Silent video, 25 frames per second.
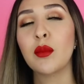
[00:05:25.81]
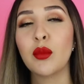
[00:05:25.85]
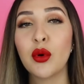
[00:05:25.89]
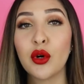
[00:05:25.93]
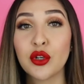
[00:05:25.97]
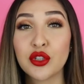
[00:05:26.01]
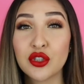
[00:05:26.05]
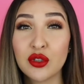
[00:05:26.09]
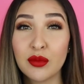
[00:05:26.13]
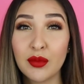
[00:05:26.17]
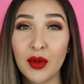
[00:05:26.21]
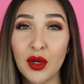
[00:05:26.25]

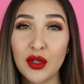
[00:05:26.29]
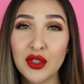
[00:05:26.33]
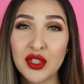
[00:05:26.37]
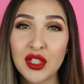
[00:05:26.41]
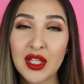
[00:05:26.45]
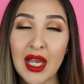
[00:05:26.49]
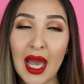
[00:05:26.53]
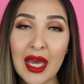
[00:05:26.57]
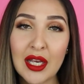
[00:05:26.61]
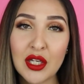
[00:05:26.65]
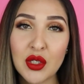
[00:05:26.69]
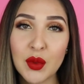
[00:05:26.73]
Portrait mode
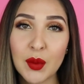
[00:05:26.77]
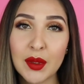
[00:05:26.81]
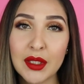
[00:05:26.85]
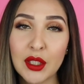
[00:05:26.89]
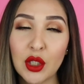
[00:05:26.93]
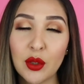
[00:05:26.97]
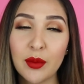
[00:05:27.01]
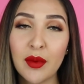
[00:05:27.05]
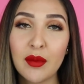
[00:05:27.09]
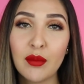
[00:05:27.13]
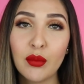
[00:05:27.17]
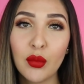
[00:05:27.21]
you can do a
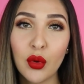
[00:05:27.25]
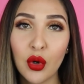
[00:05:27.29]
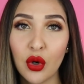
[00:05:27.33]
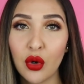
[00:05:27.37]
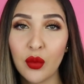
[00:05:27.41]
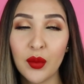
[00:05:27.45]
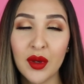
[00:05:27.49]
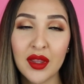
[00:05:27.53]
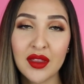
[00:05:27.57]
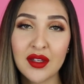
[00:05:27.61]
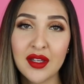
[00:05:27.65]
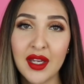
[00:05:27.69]
little bit
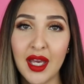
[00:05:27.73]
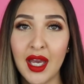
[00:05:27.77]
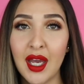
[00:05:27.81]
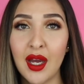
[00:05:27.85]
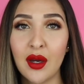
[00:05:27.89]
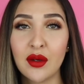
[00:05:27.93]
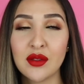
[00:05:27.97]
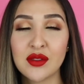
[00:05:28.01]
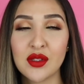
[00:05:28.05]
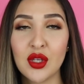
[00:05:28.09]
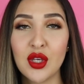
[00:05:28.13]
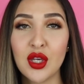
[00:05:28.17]
more with
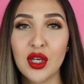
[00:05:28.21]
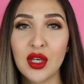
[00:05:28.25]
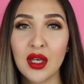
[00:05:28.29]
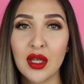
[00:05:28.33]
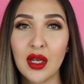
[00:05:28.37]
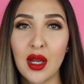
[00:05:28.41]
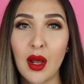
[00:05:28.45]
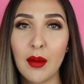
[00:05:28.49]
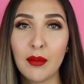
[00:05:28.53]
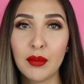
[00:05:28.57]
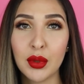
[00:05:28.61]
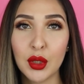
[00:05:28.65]
now, so you
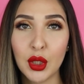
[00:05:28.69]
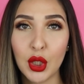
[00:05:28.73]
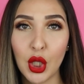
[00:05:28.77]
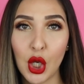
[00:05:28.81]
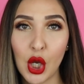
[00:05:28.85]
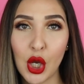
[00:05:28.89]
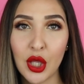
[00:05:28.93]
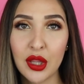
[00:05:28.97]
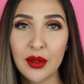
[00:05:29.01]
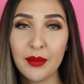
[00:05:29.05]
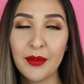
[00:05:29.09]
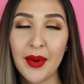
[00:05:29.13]
can
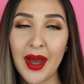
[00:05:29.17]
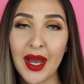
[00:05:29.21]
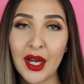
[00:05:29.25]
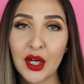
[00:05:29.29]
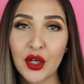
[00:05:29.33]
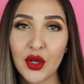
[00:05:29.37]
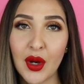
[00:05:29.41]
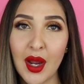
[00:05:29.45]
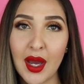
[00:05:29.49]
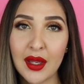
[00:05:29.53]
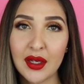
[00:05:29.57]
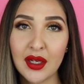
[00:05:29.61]
blur the
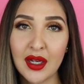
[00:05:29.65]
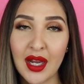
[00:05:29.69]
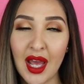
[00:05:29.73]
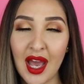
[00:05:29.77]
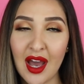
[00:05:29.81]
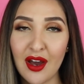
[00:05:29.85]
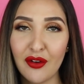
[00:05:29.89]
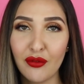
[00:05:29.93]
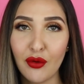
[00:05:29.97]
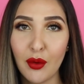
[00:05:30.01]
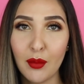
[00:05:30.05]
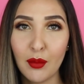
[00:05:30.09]
background and
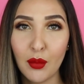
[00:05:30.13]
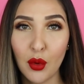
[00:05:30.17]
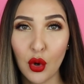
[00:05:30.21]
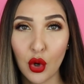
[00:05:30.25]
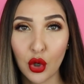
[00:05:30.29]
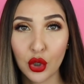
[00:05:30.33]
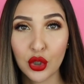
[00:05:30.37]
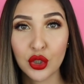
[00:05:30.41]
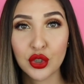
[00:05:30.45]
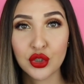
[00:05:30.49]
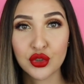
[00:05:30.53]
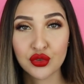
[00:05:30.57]
have
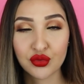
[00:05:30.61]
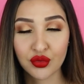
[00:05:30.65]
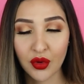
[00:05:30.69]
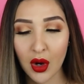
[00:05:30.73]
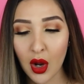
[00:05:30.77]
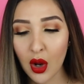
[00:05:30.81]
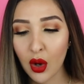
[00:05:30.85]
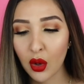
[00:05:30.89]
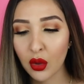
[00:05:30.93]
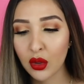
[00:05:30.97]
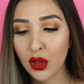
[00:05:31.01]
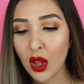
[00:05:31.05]
more
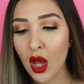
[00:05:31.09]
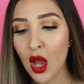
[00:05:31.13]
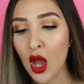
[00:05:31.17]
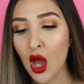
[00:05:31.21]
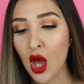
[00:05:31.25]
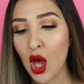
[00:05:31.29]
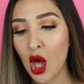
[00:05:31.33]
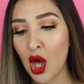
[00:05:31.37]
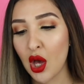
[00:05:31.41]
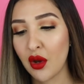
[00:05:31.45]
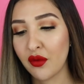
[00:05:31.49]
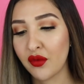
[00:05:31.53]
control
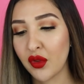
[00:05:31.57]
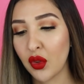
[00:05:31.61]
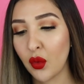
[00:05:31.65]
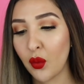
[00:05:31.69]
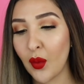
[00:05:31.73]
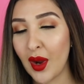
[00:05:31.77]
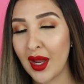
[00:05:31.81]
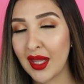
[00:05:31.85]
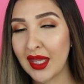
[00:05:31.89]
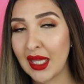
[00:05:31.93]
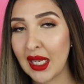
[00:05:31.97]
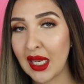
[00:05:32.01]
over the
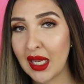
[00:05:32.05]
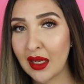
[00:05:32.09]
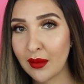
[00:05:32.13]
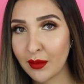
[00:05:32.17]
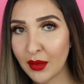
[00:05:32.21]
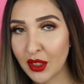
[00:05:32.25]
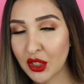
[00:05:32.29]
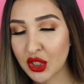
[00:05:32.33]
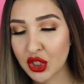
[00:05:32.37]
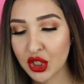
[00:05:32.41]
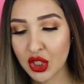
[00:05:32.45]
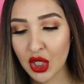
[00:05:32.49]
way the
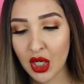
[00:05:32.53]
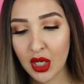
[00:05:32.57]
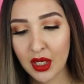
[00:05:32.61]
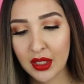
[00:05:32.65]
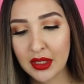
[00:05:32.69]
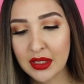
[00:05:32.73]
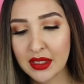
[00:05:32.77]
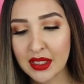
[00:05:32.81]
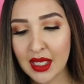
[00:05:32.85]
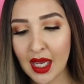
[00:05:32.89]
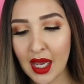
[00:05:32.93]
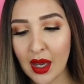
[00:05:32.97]
image
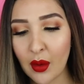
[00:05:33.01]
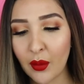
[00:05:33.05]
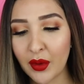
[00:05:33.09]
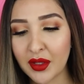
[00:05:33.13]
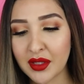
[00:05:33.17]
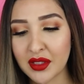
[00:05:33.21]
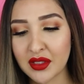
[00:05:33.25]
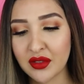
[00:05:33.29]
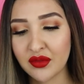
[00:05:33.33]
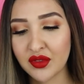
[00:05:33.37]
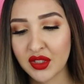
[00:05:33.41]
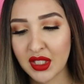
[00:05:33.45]
turns out
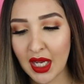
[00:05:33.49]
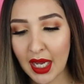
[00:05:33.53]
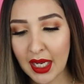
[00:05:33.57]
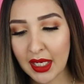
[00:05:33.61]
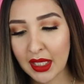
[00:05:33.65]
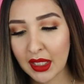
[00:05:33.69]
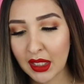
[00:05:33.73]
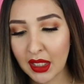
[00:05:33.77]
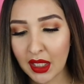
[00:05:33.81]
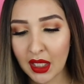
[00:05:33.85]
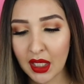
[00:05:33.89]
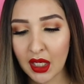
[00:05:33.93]
once you've
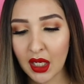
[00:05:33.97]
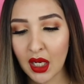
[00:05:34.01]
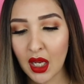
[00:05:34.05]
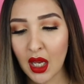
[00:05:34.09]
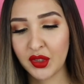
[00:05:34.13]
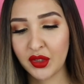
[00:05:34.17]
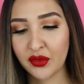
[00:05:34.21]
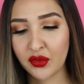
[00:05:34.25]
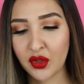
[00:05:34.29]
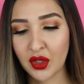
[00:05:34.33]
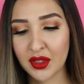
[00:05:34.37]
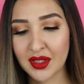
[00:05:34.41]
taken it.
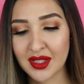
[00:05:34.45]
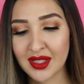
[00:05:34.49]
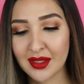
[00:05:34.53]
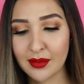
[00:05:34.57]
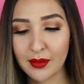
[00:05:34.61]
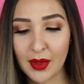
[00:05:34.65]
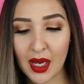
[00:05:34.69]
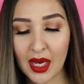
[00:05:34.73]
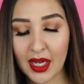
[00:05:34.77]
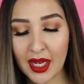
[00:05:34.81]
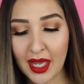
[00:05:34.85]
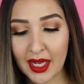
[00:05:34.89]
You've got
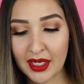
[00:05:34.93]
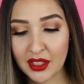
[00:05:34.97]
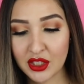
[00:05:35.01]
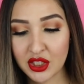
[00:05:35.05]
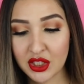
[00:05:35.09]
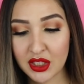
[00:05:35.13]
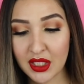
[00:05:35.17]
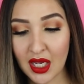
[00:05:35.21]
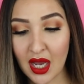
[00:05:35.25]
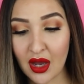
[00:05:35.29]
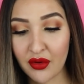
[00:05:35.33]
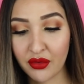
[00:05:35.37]
smart
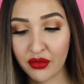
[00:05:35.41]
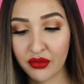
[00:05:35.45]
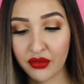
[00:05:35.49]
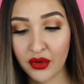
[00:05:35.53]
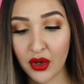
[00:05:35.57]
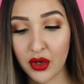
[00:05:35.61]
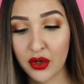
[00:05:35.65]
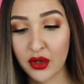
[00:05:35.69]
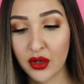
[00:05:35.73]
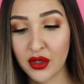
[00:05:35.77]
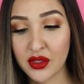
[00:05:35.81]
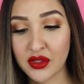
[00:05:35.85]
HDR for
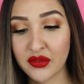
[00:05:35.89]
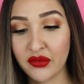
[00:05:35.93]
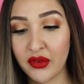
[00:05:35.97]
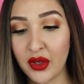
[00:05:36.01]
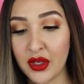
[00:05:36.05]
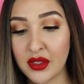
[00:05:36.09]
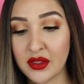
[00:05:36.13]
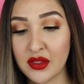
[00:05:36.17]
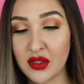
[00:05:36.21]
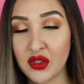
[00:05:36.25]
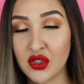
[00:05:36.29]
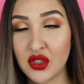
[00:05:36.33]
photos
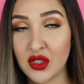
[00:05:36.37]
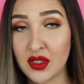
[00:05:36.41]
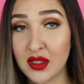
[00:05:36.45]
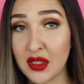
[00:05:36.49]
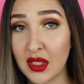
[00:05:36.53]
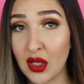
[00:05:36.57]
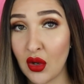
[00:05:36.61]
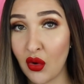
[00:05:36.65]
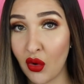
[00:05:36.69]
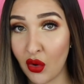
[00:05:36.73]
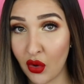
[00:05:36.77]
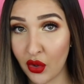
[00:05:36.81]
versus just
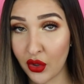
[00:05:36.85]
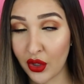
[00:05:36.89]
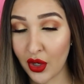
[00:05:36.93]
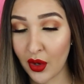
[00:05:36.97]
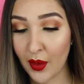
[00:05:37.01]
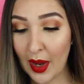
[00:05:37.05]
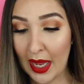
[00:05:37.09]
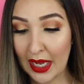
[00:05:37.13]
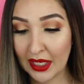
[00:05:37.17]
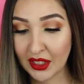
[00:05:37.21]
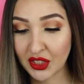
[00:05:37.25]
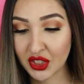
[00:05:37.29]
the auto
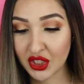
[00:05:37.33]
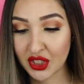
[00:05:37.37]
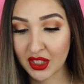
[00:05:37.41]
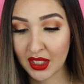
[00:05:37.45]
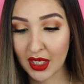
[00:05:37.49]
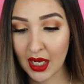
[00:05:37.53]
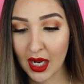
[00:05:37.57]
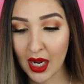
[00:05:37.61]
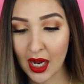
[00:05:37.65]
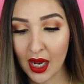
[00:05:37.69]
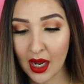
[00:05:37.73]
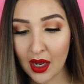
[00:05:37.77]

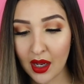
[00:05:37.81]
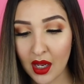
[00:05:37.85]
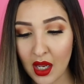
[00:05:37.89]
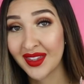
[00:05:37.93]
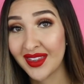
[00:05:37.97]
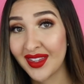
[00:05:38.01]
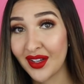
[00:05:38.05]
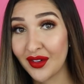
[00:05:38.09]
HDR.